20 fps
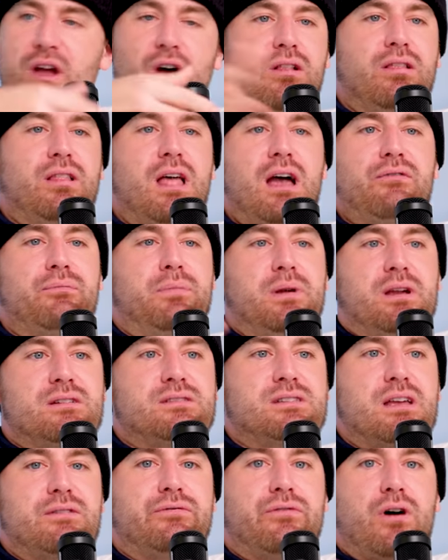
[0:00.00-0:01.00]
bro. They all
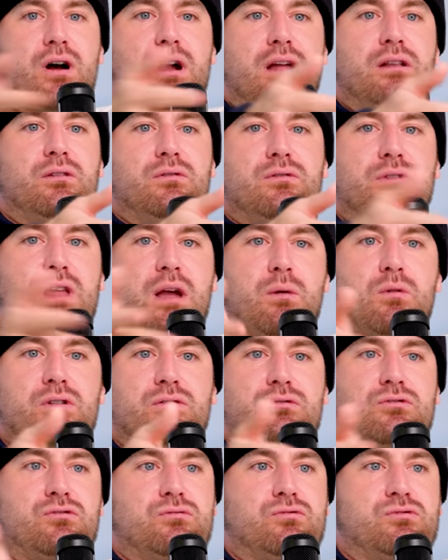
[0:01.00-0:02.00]
left because they fucking
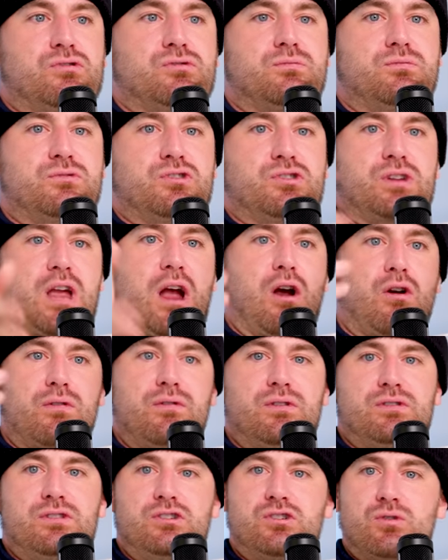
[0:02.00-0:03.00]
they were
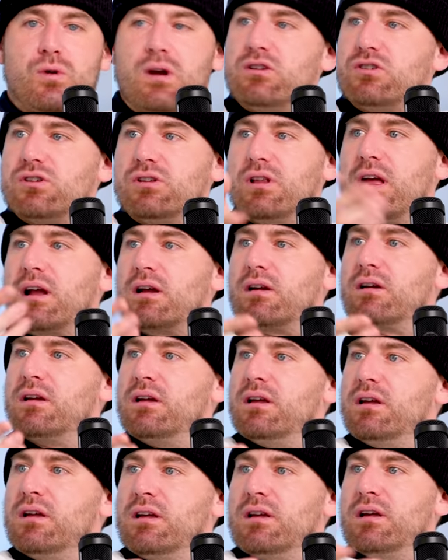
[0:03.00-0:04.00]
scared of the situation.
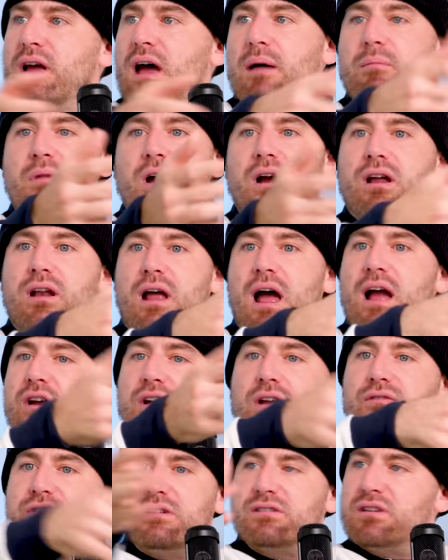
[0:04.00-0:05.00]
Like, I'm not
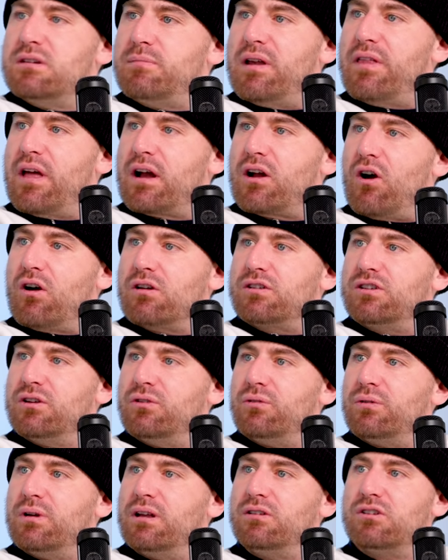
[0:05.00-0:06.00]
gonna. I could have easily been in that
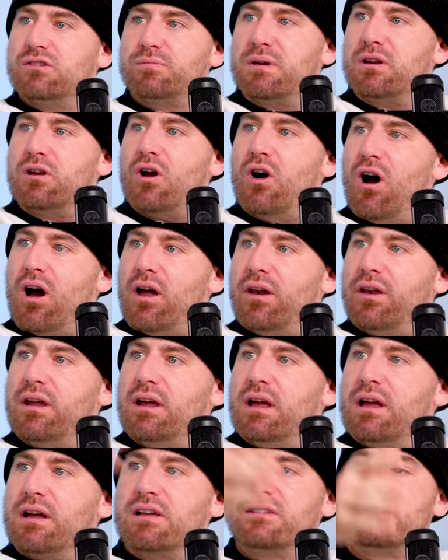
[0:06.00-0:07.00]
car too and just been
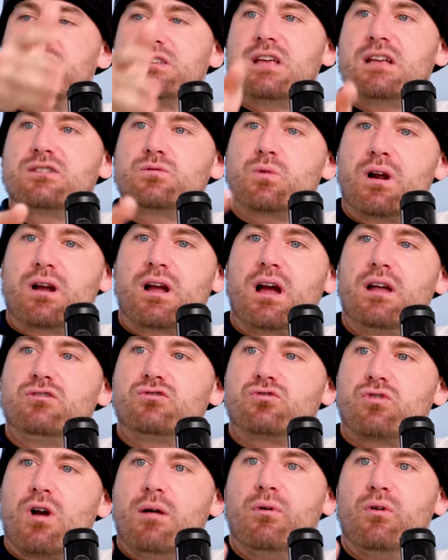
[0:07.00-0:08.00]
gone because that's where I
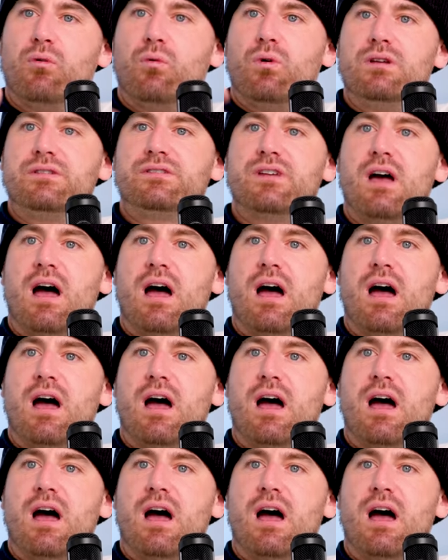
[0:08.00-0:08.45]
got in trouble.